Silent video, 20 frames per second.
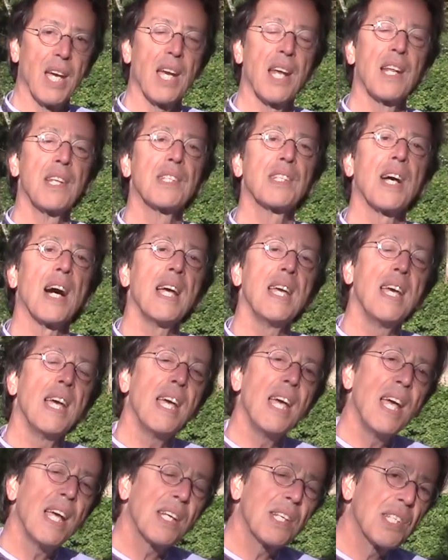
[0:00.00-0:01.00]
And as I
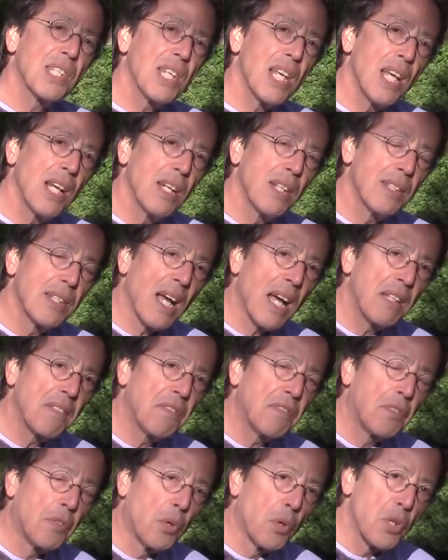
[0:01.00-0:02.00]
exhale that
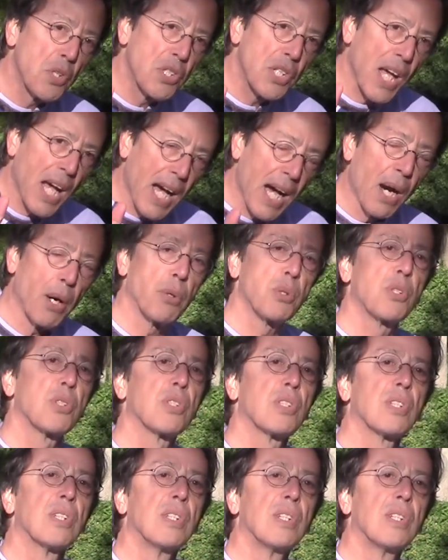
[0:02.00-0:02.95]
force out,